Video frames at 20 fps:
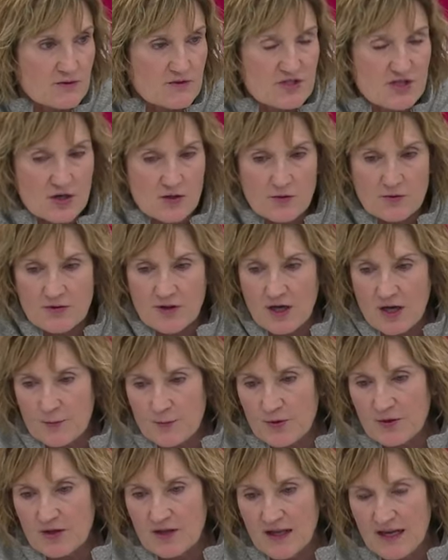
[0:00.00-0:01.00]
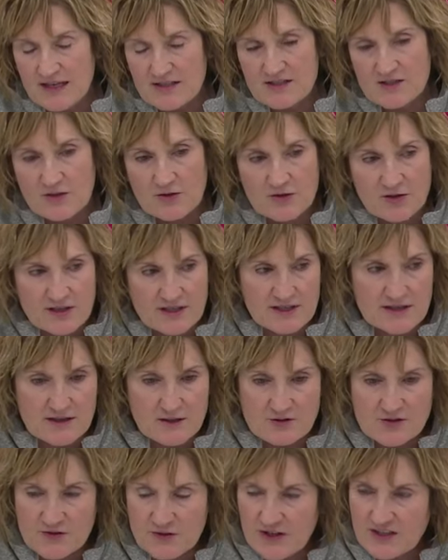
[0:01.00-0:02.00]
So the upper class are looking at
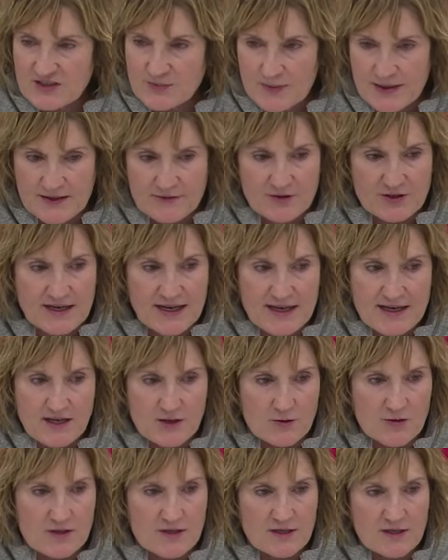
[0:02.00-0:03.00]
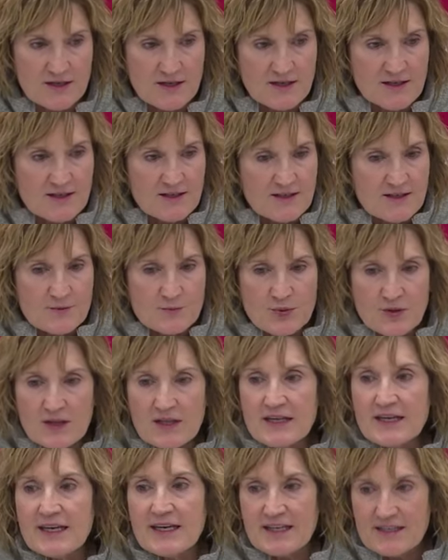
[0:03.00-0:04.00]
those freshmen every day, going,
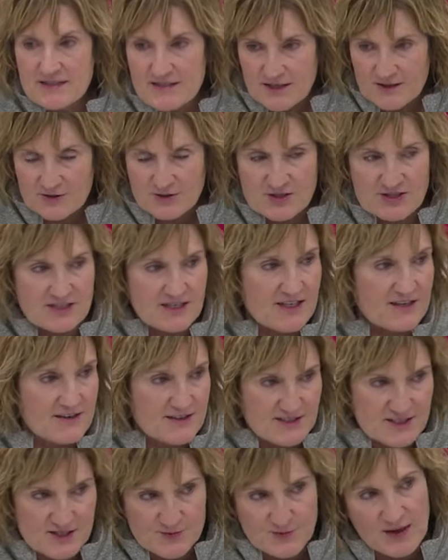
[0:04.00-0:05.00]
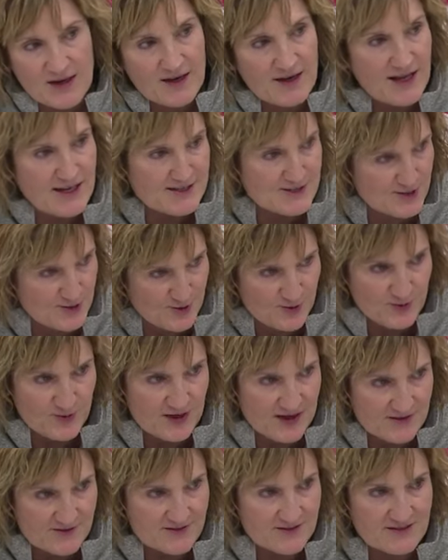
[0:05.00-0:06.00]
please understand this is my last go
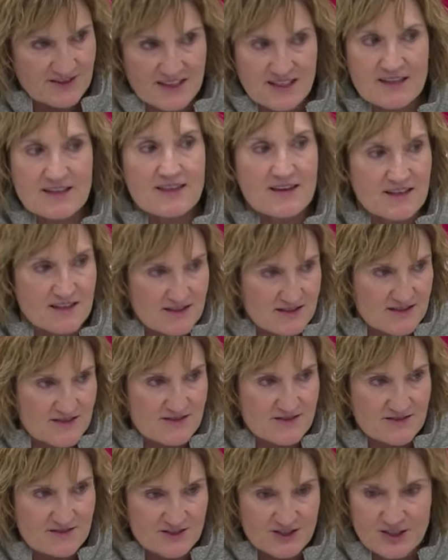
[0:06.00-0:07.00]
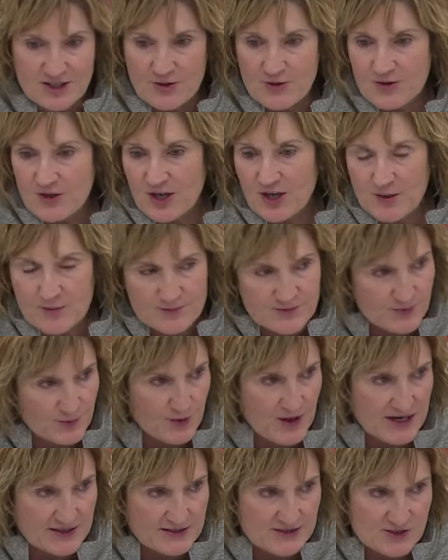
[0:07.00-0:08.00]
around. Get this. You know, come to
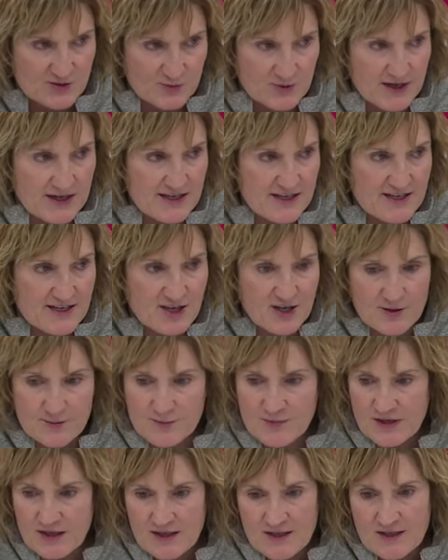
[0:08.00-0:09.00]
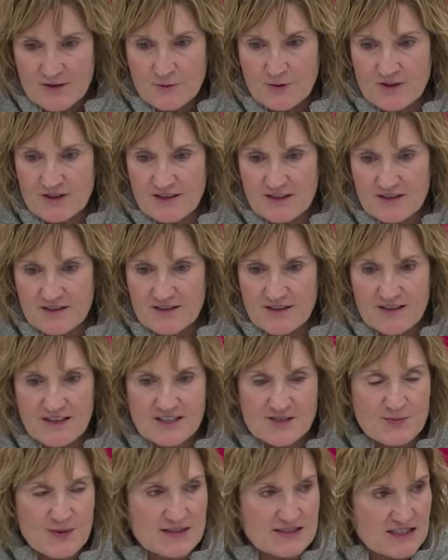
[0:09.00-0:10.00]
practice ready. Come with an
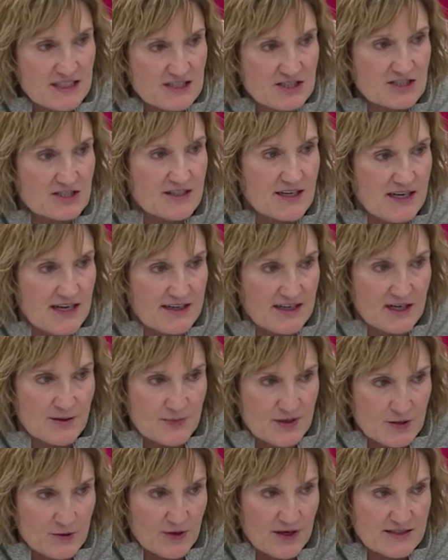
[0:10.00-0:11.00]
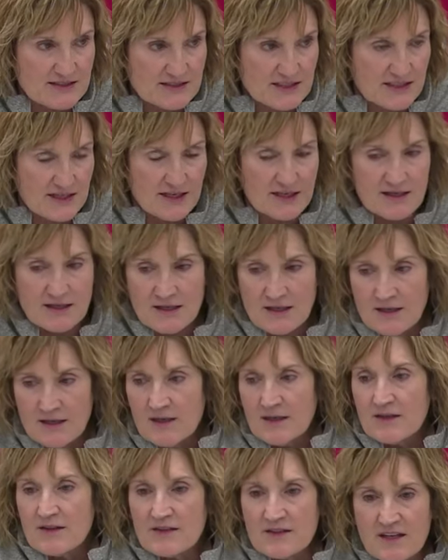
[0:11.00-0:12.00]
expectation that I got to be great today.
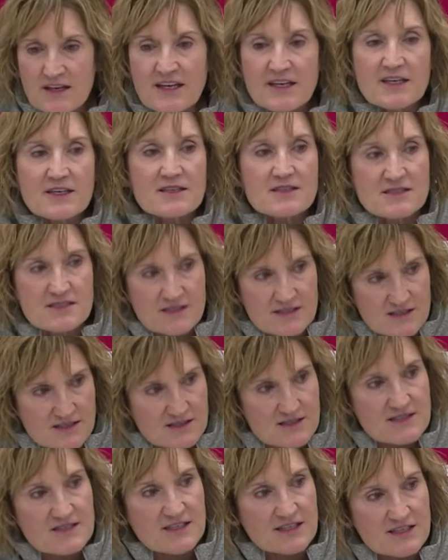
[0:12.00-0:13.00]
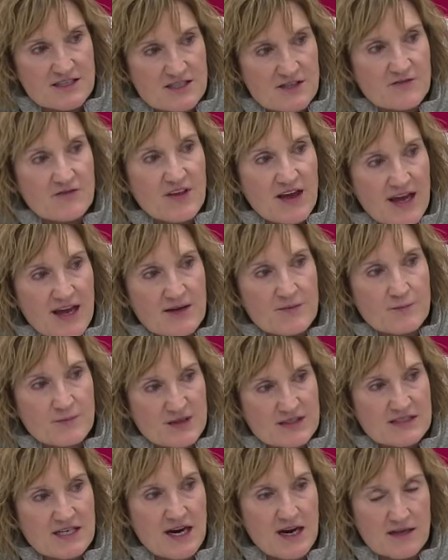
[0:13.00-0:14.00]
The inconsistencies of that
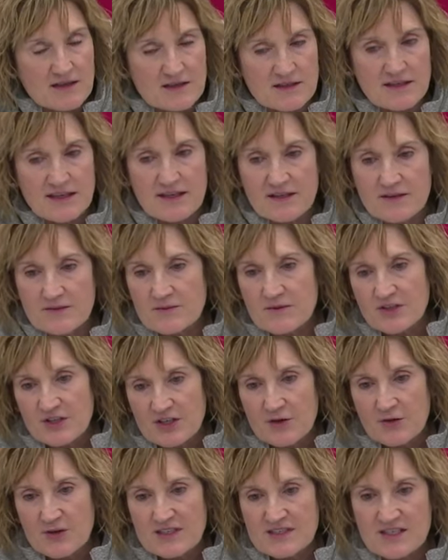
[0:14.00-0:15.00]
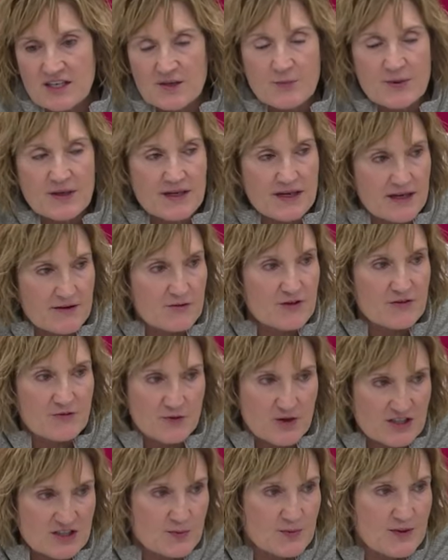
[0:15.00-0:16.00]
mentality, you know, it's going to be in every
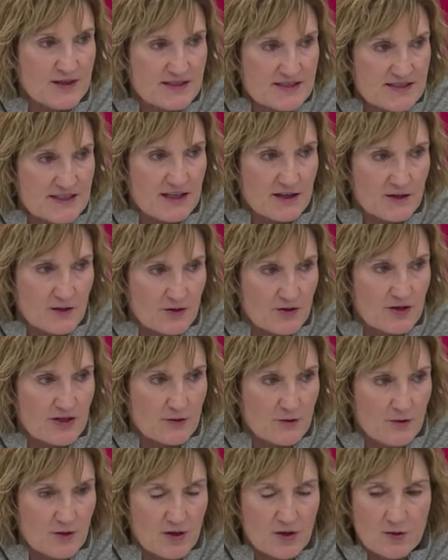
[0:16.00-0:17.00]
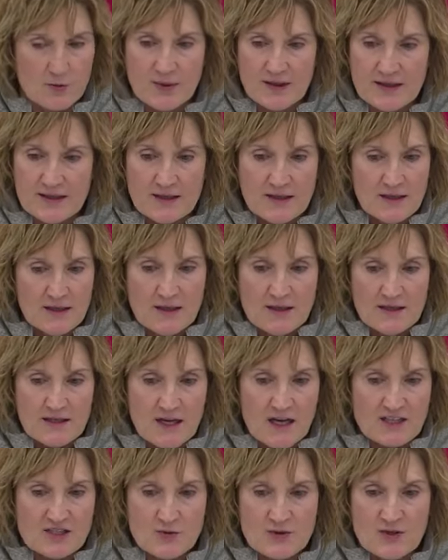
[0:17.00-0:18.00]
freshman as they learn and grow. But
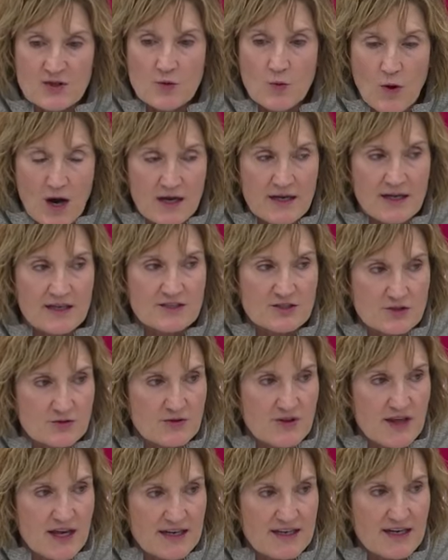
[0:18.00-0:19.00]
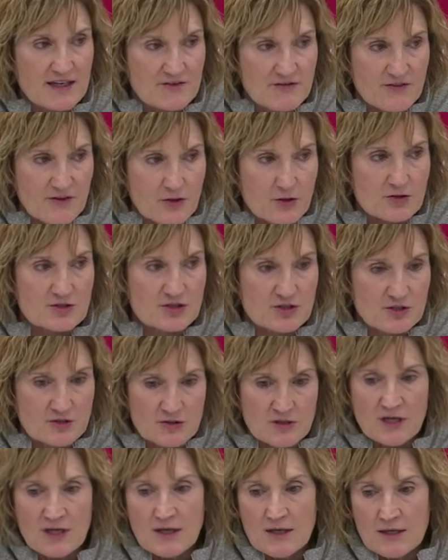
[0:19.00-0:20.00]
gosh, when you walk into that kind of
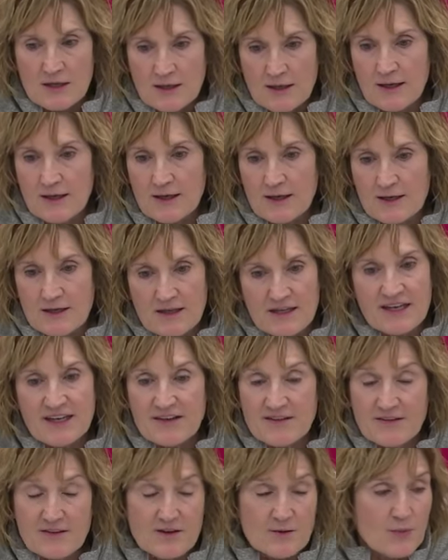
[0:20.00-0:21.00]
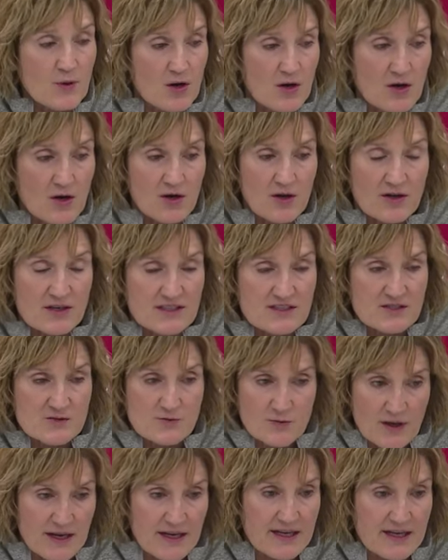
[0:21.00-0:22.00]
culture, uh, again, the bar is
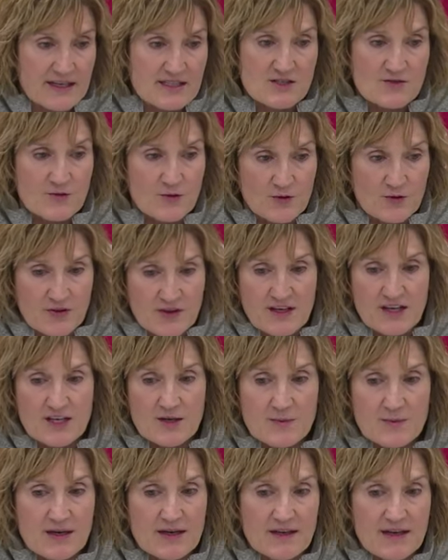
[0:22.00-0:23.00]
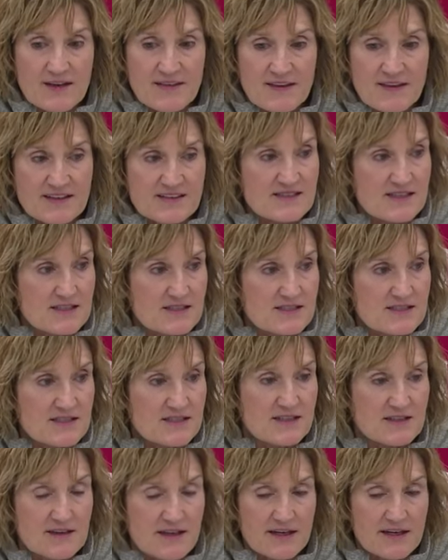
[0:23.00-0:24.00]
raised for them and, and they sense
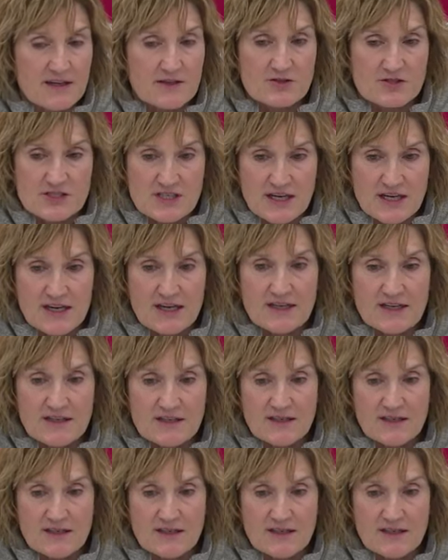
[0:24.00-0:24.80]
it and they understand it.